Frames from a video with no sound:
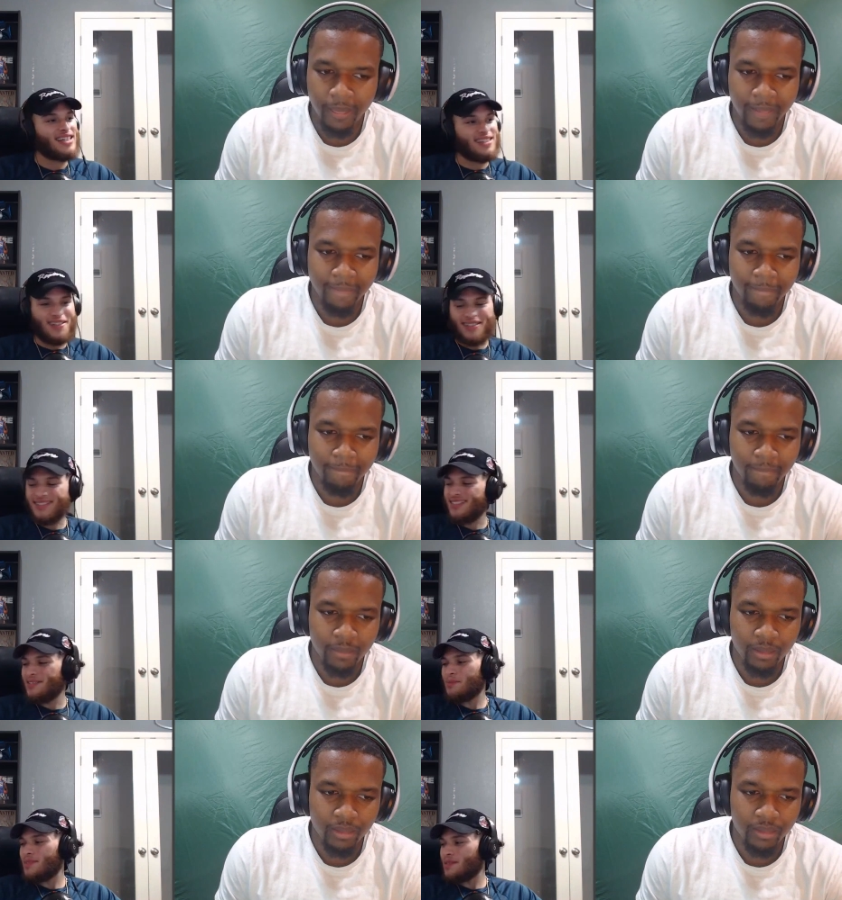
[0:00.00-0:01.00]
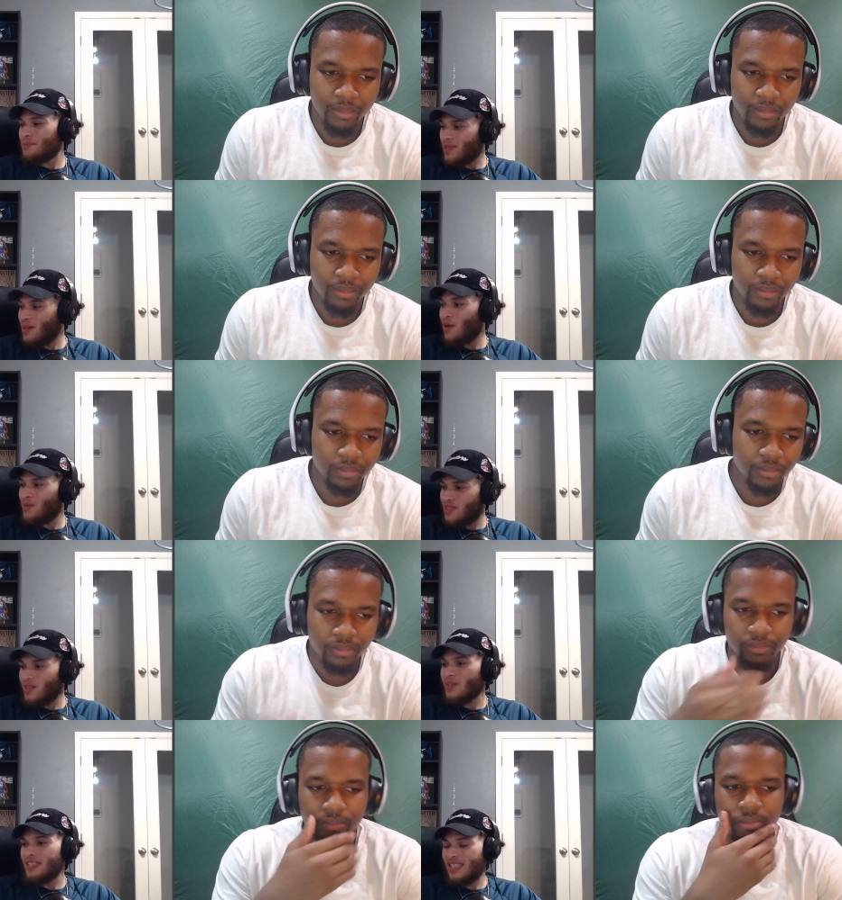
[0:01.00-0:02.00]
Speaker 1: And look, the, the playoff
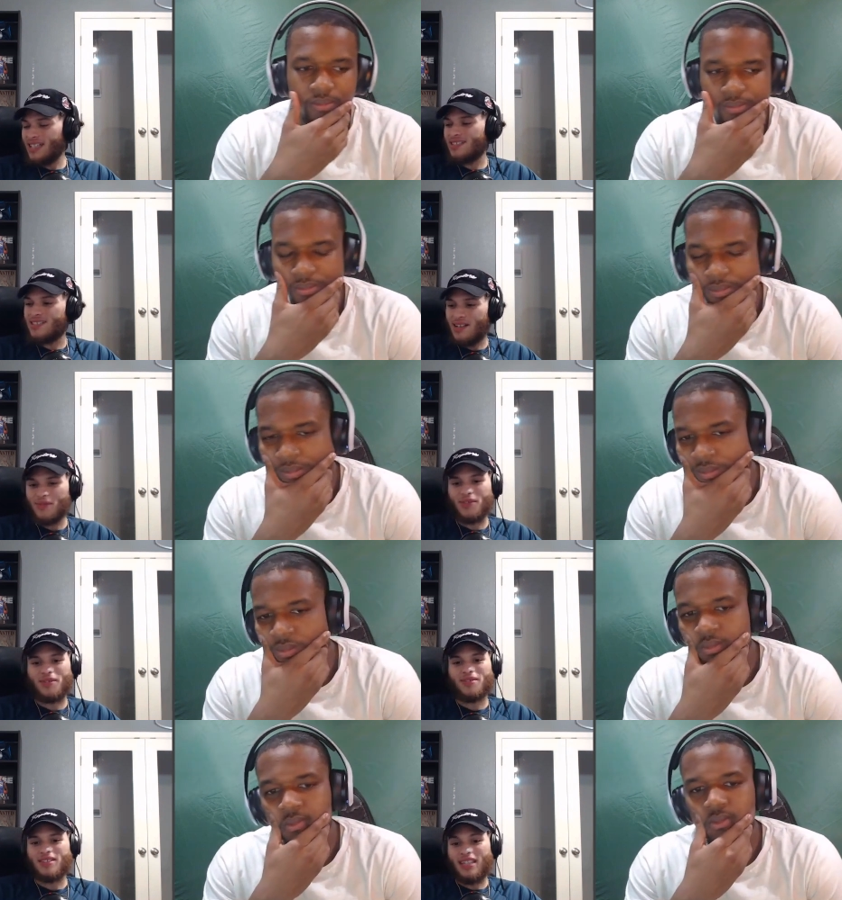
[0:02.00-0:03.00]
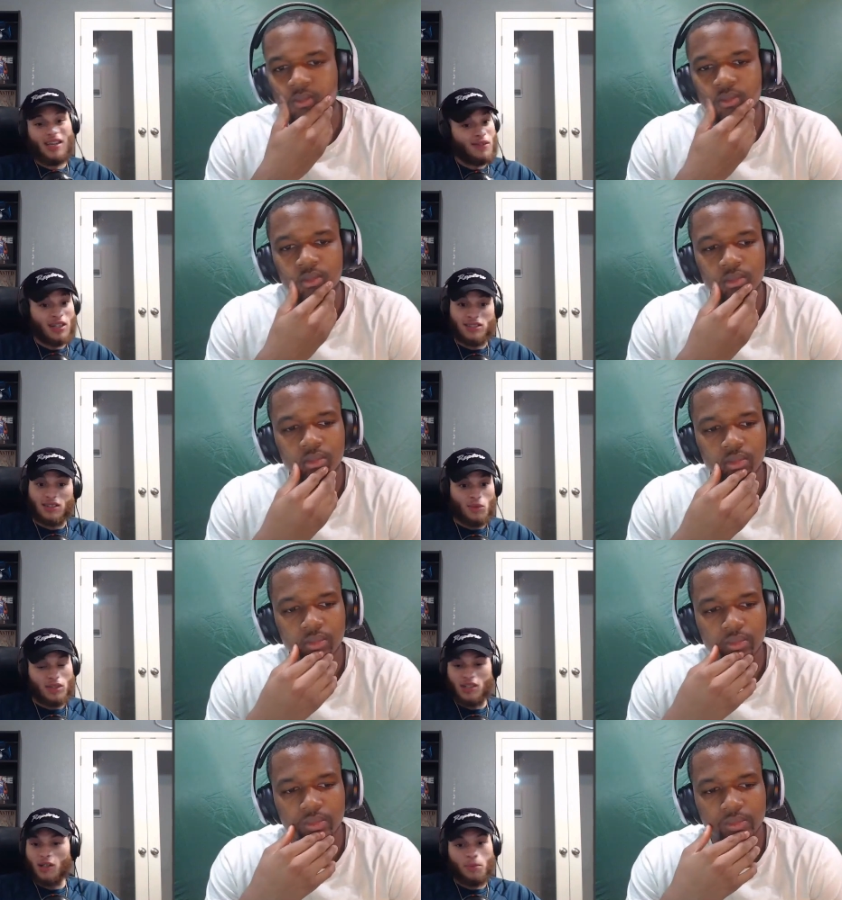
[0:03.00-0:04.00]
series against Denver, even against the,
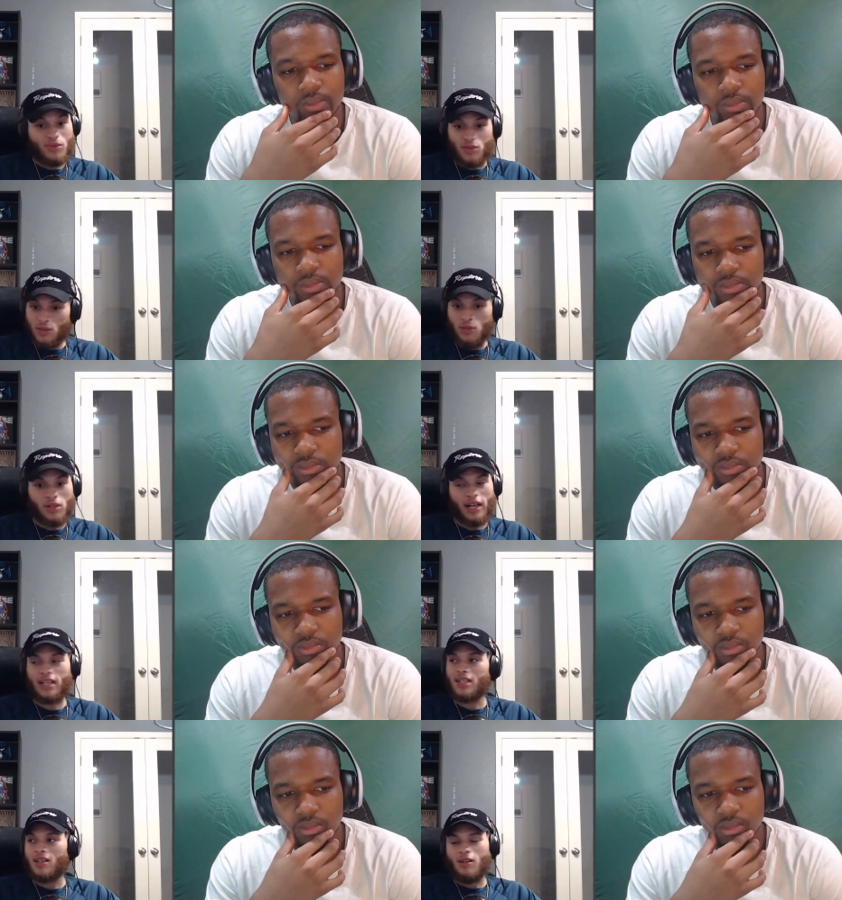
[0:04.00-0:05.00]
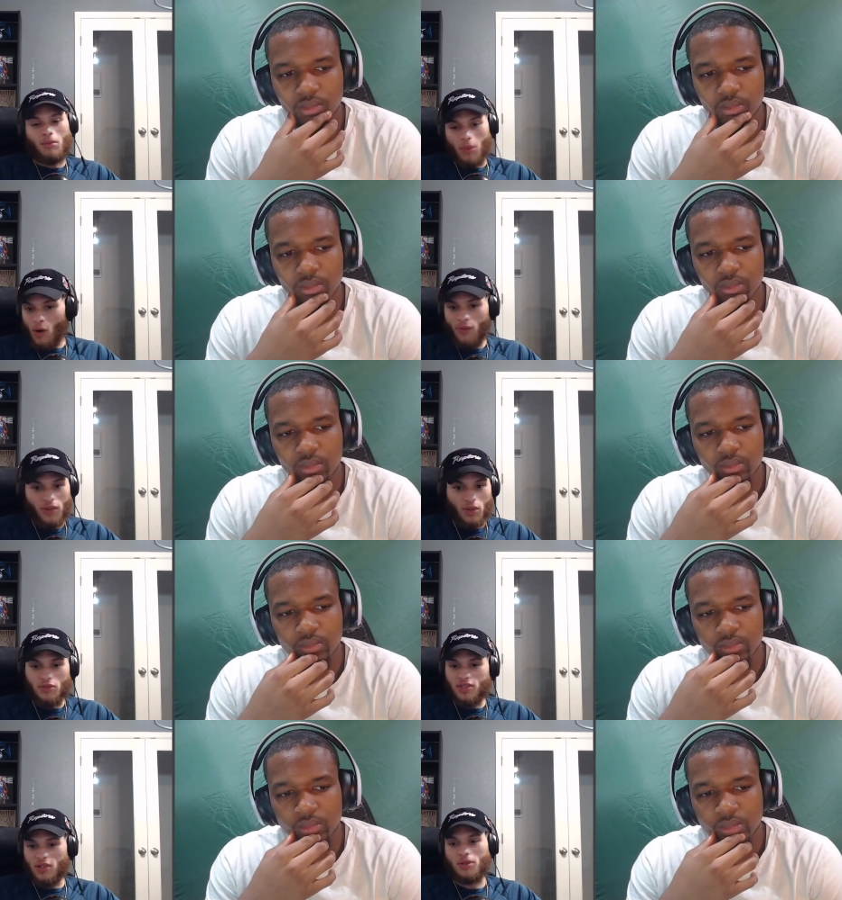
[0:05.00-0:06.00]
the Clippers too, like both of
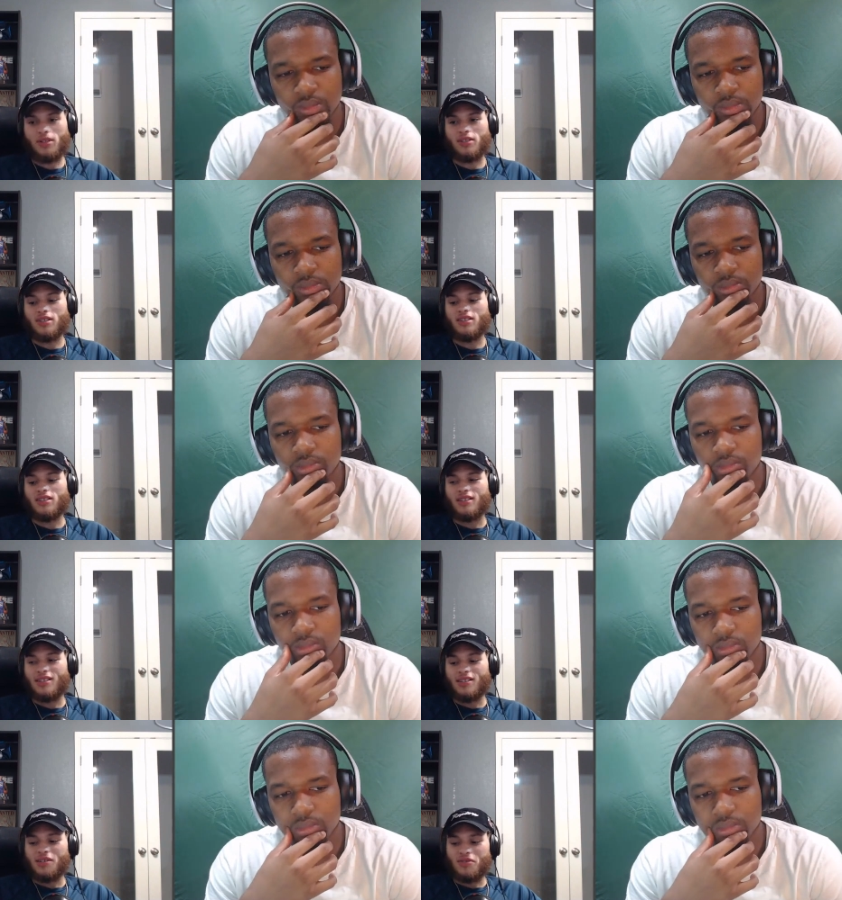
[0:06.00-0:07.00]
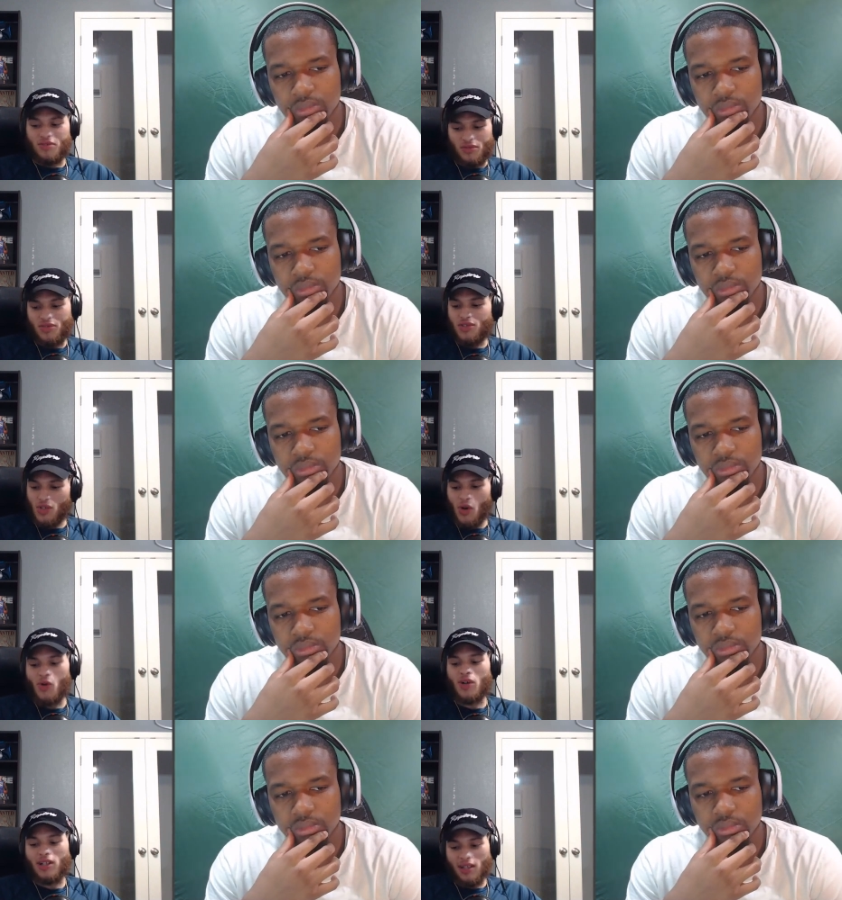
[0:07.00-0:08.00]
those series
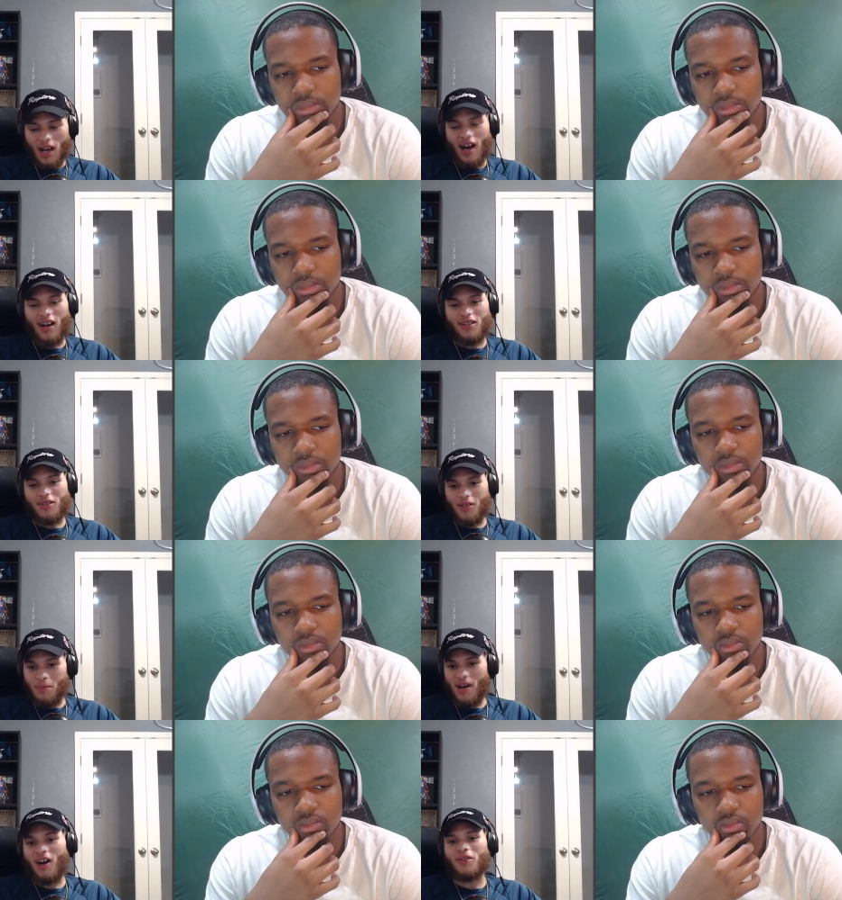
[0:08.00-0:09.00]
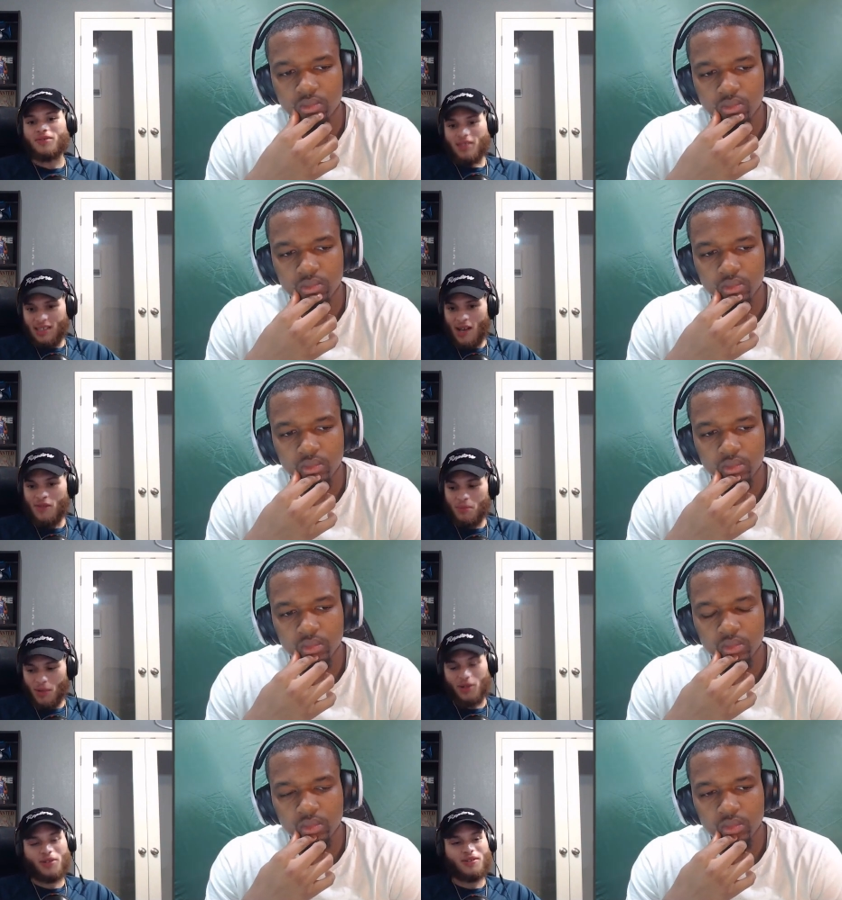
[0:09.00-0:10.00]
showed a lot about Devin
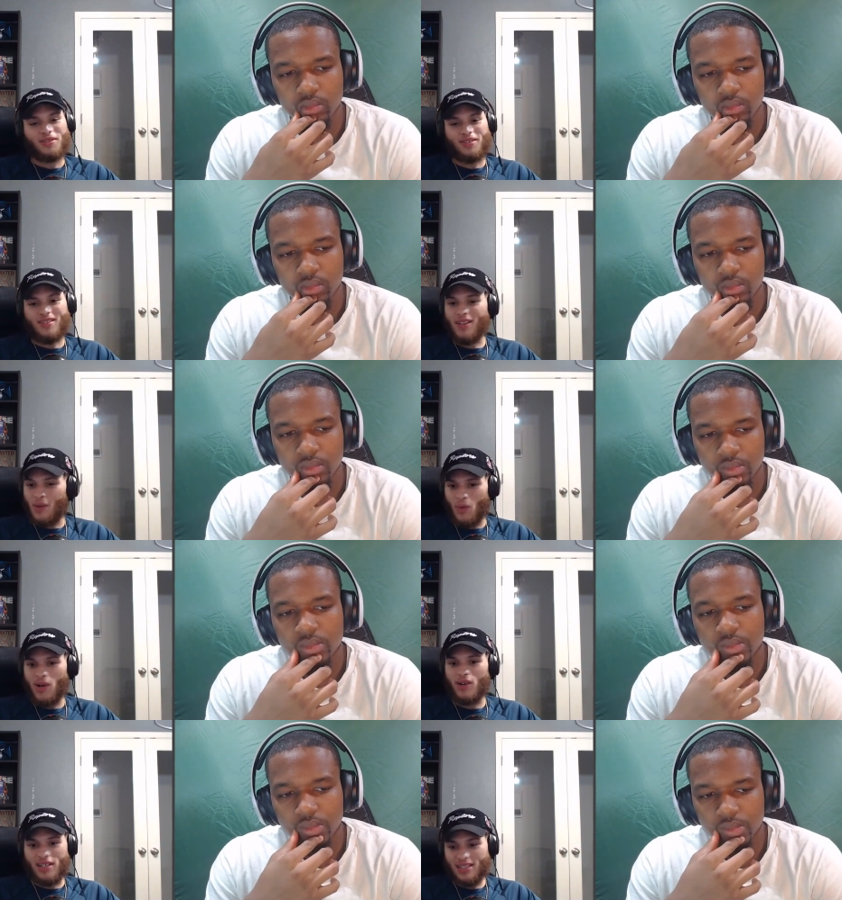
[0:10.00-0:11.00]
Booker and where his